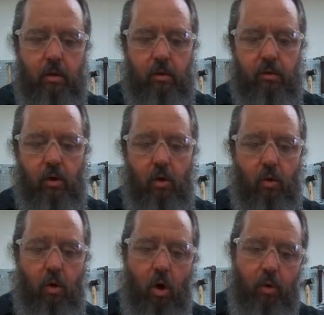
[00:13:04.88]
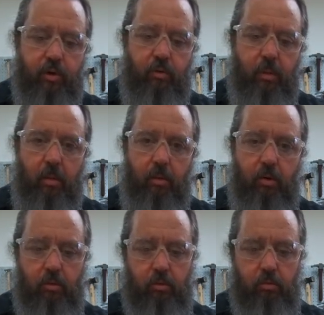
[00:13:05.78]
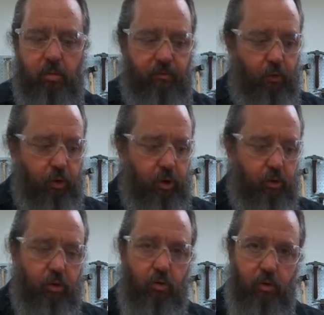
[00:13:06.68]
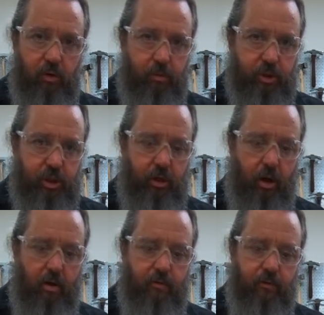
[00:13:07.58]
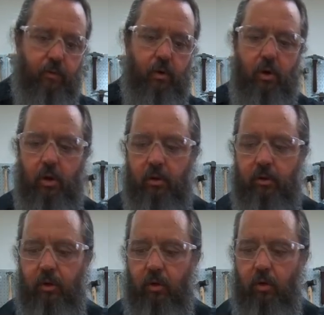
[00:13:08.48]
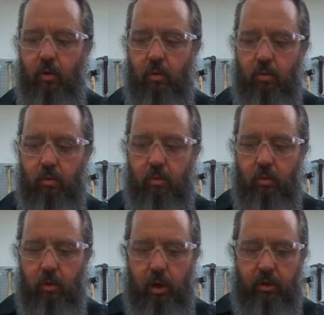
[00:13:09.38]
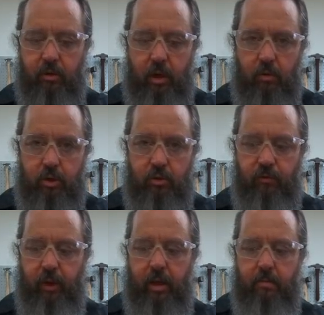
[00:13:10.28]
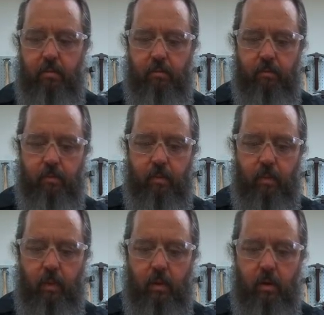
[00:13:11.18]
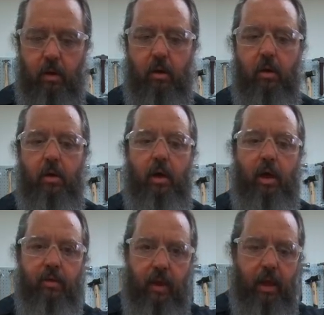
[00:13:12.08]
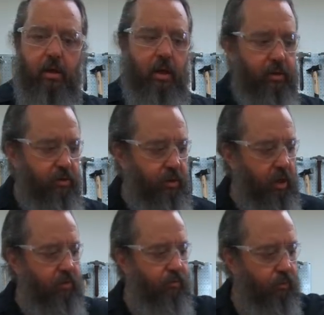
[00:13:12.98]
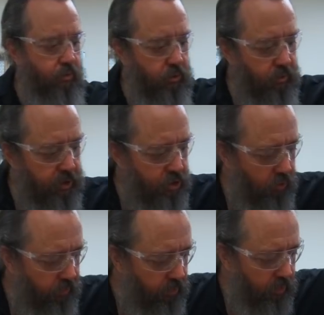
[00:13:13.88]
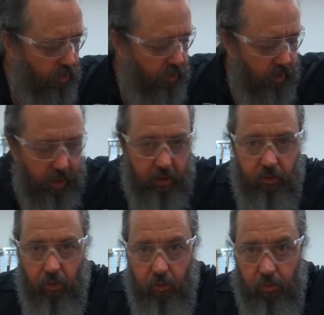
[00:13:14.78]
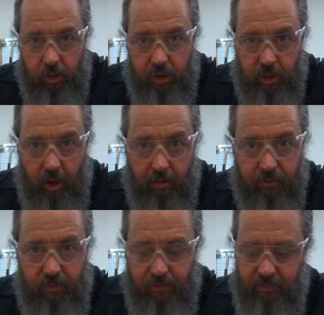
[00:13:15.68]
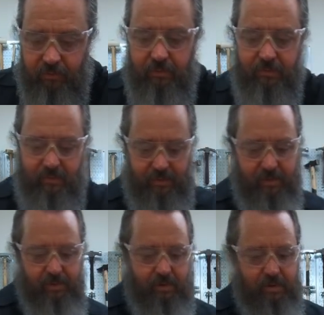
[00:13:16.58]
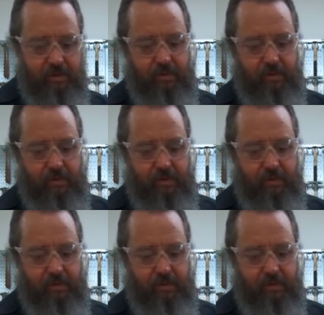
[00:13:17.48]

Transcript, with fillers: So always remember, before you turn this machine off, to extinguish the flame, and then it's safe to reach over and turn the machine off.